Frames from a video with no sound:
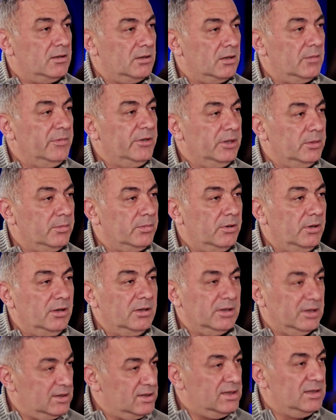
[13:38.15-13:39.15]
on Armenian
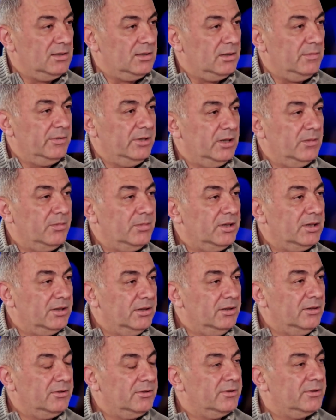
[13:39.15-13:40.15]
politics in Armenia, but
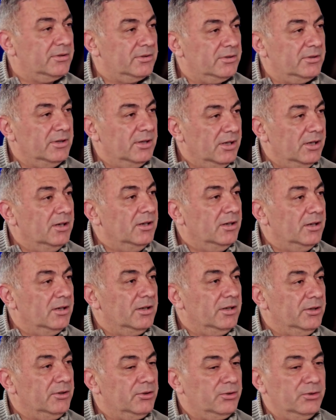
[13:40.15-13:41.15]
not
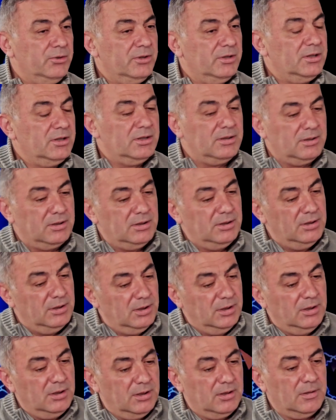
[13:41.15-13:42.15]
into the
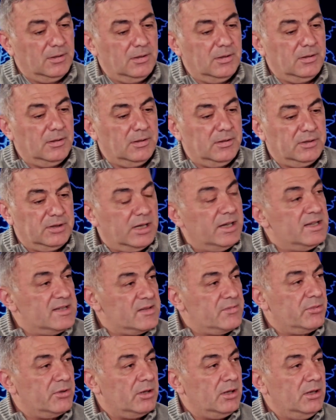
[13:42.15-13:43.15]

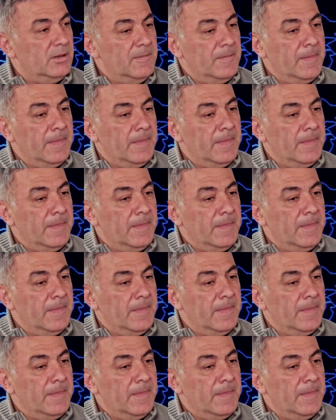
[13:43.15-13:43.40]
diaspora.